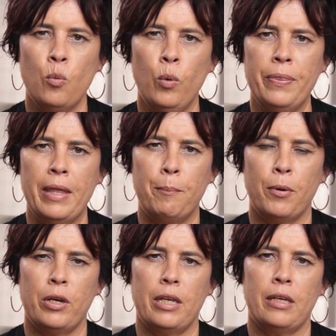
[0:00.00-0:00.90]
when their
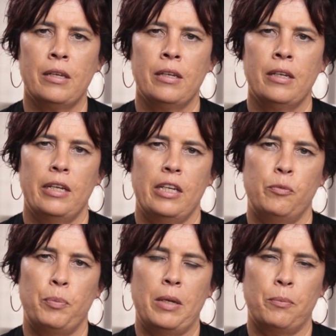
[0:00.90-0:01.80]
body is
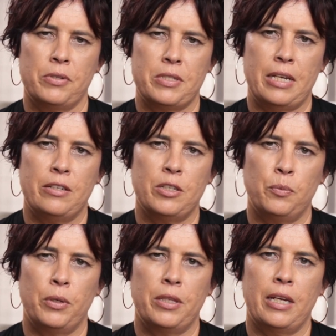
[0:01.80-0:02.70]
being
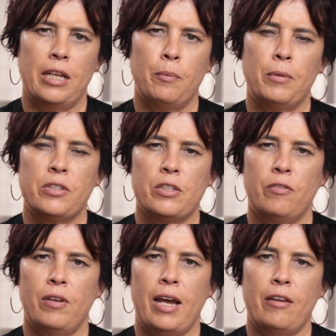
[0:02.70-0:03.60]
presented with an element
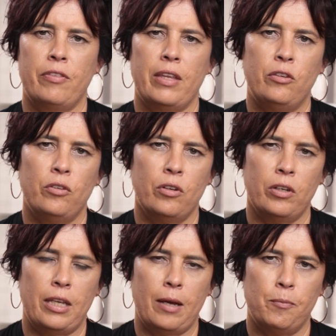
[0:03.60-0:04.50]
of life they do
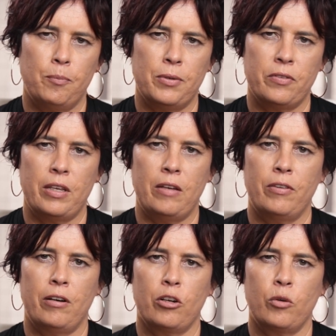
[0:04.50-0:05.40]
not yet perceive
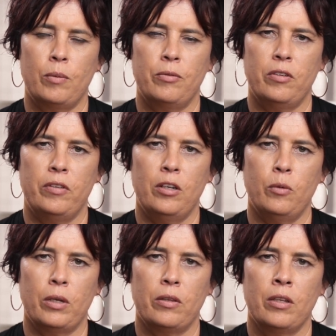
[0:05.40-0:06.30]
they're equipped to deal
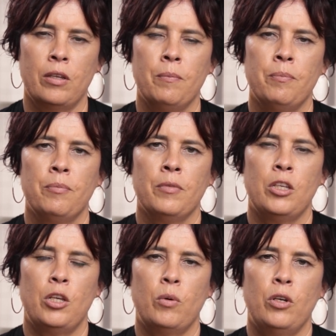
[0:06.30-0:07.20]
with.
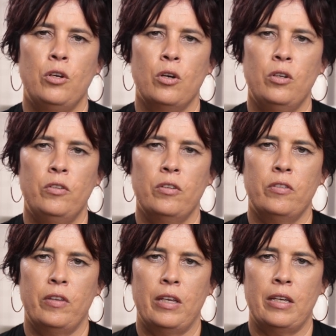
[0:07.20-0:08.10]
You are
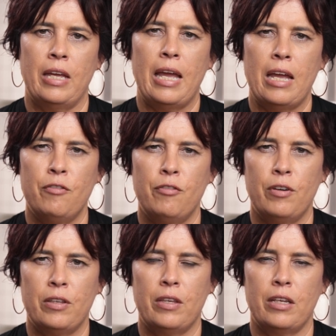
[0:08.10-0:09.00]
noticing
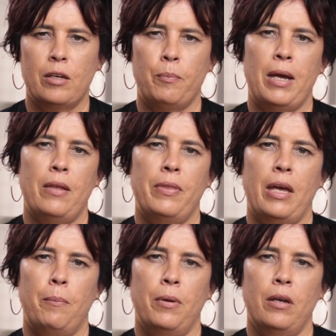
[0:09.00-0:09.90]
everything about
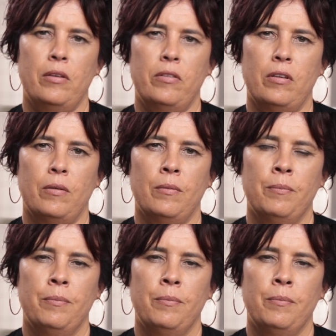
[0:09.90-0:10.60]
that person,